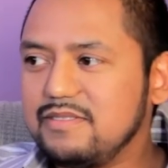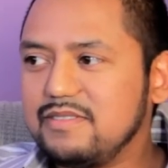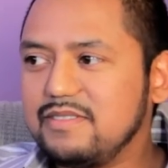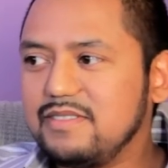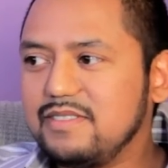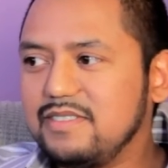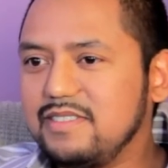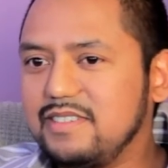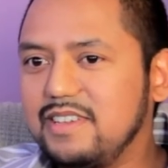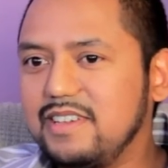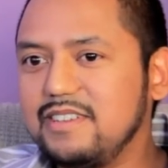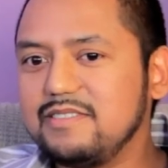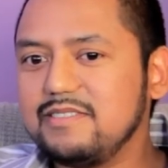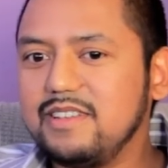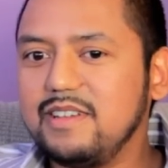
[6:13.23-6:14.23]
Yeah.
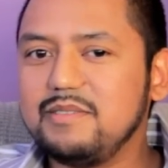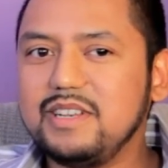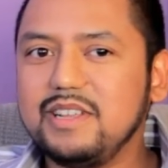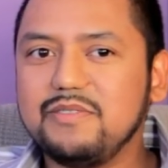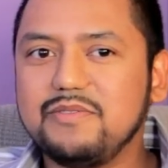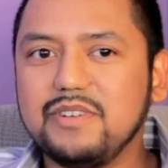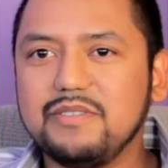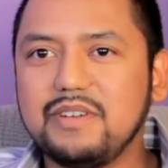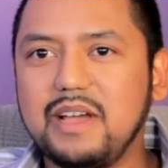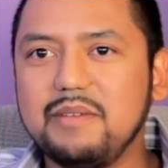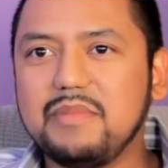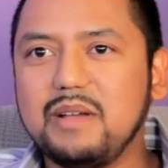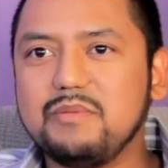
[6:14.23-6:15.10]
yeah. I mean, if uh, I'm,